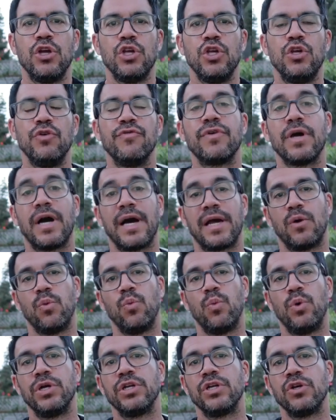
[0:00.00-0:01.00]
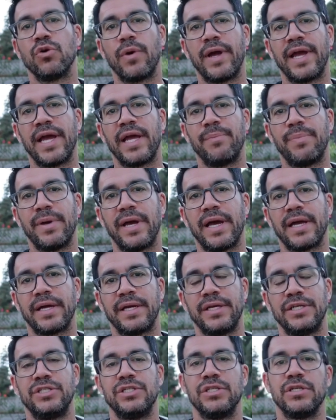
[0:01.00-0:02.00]
you've got a 1 grand
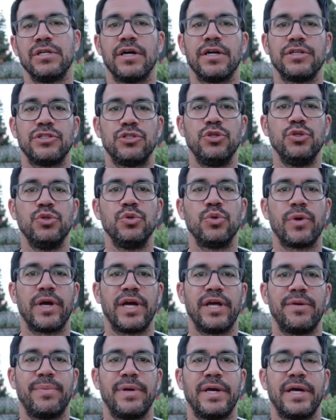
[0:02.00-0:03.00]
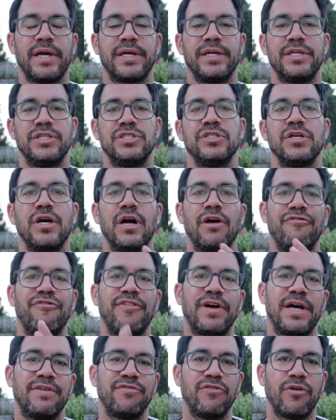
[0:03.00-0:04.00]
package, a 2 grand package, a
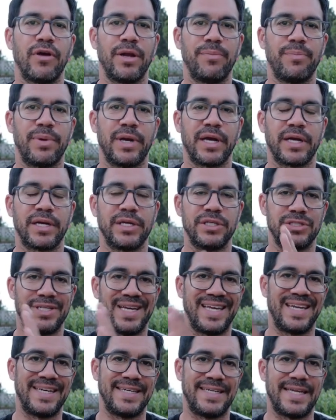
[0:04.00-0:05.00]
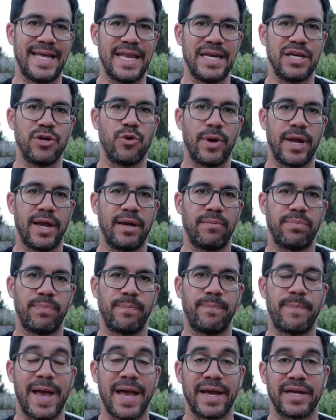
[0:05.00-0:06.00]
5 grand package, and a 10 grand
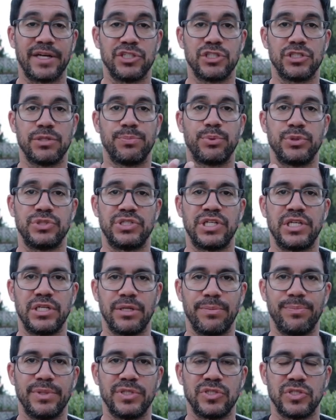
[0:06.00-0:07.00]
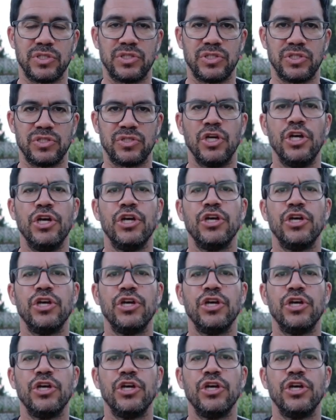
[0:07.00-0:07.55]
package to present to businesses.